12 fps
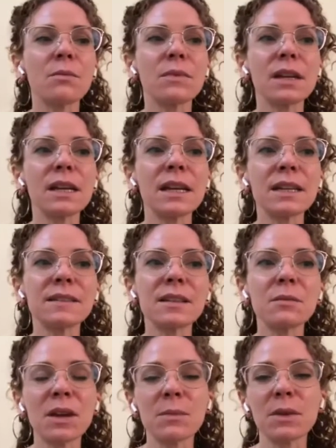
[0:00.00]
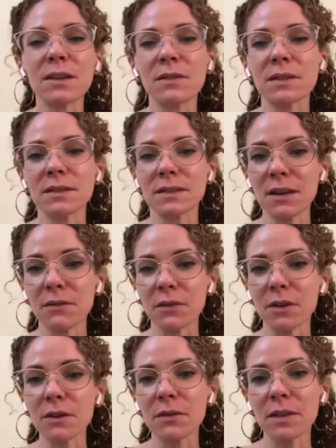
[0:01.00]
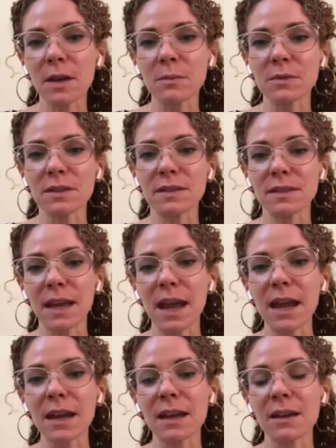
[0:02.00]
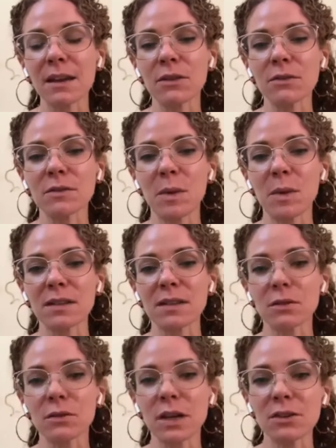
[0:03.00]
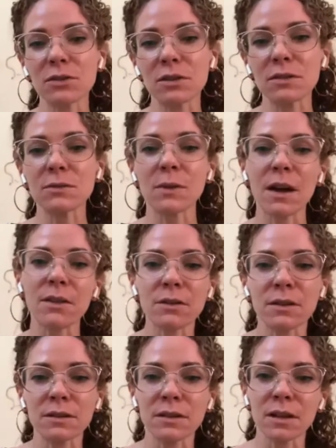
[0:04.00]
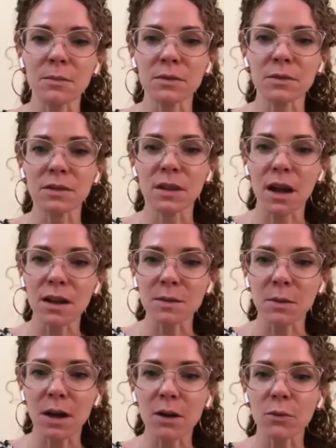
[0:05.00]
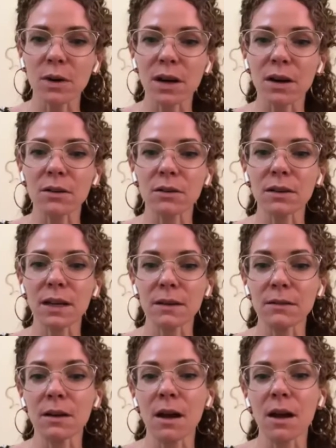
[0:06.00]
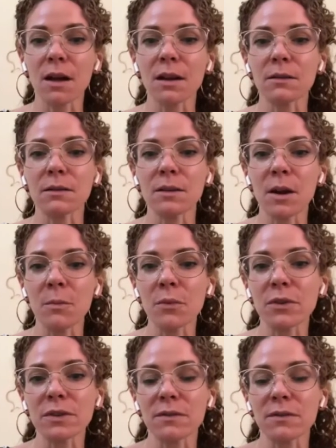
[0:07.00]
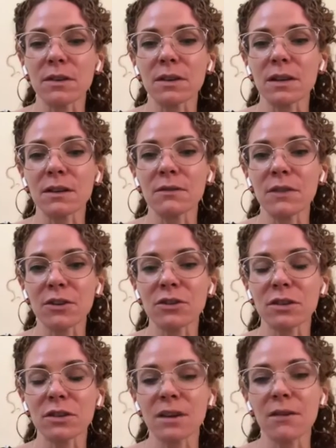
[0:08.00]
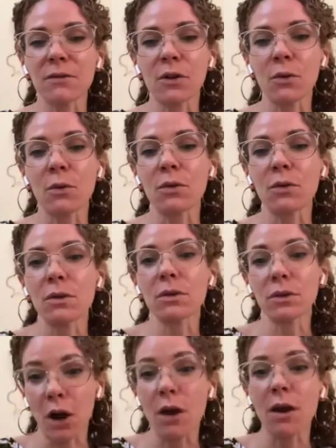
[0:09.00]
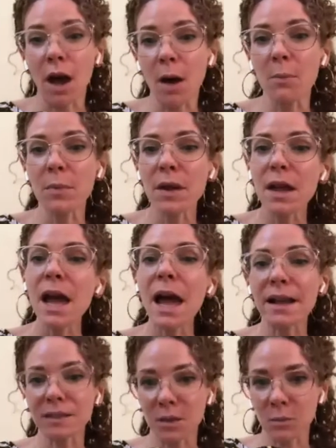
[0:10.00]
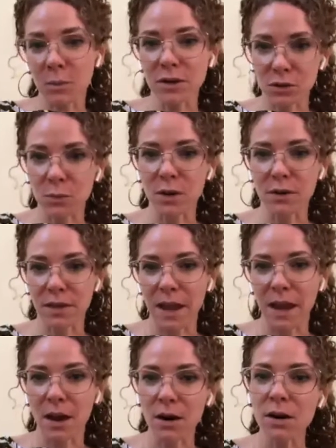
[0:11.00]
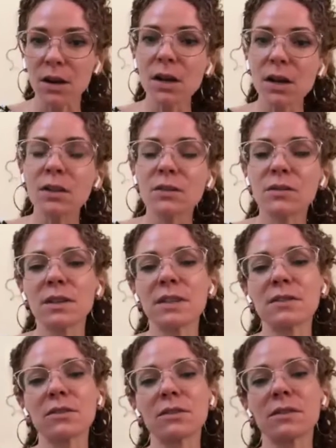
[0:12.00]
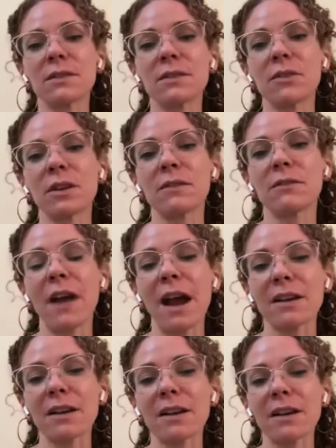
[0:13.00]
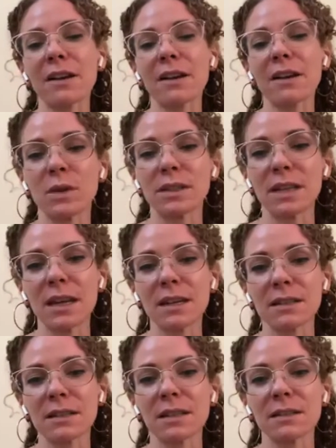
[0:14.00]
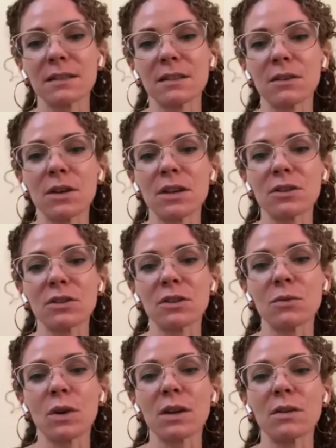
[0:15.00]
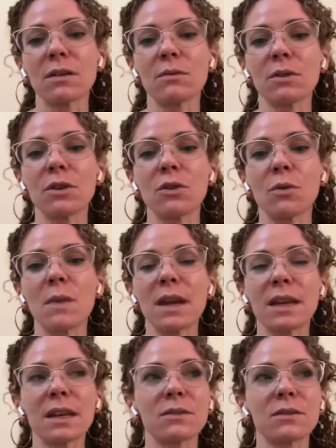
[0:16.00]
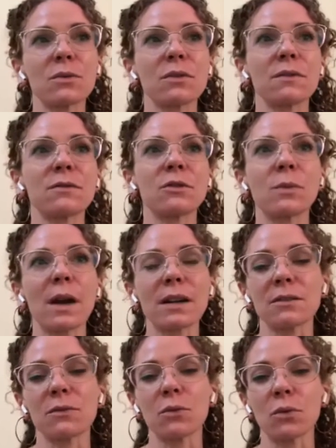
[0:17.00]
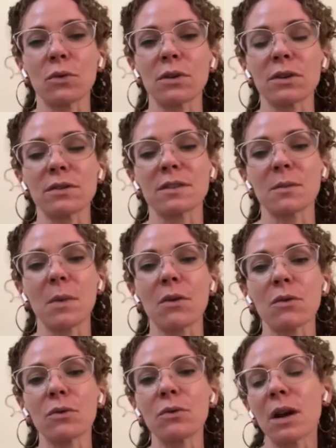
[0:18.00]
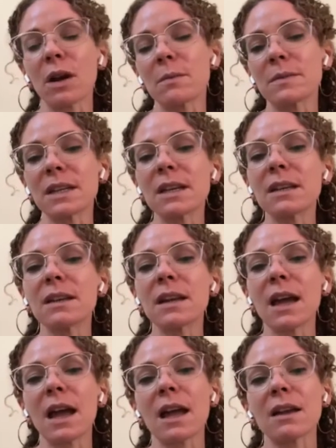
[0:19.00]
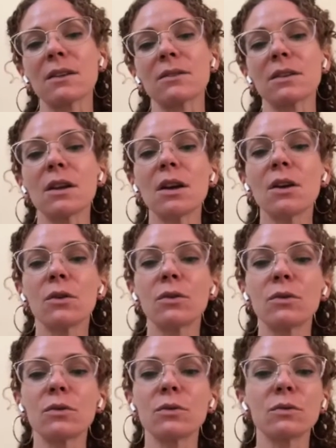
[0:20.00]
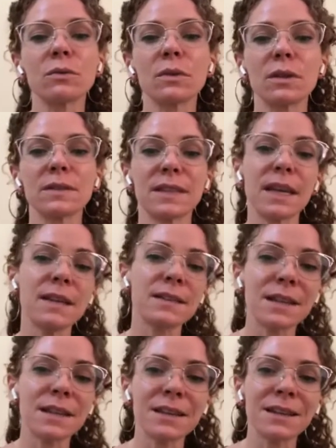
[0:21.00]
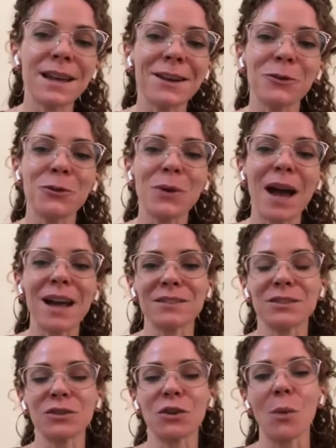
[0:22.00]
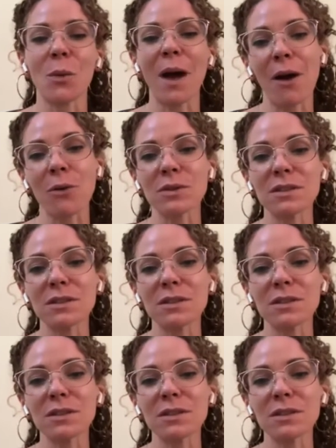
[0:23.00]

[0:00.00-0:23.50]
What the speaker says: is it maybe even safer for them to stay in those base locations rather than to come to the hotspot where numbers of the infection have gone up as compared to where they are? So these are different factors that we take into consideration when, making sort of directive orders about who comes in and who stays in and who has to go out.